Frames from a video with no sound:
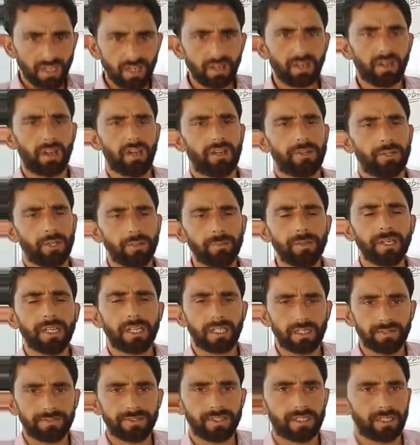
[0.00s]
on
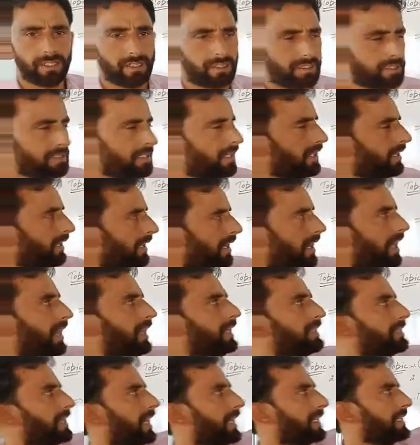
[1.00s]
numerical figures,
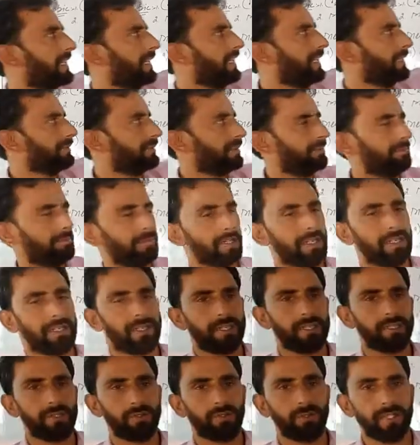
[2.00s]
and that kind of sampling
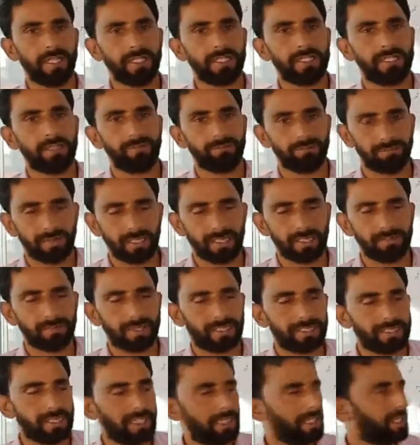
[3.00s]
is known as sampling
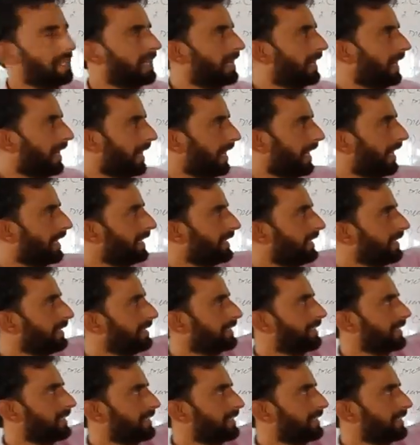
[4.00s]
method. And in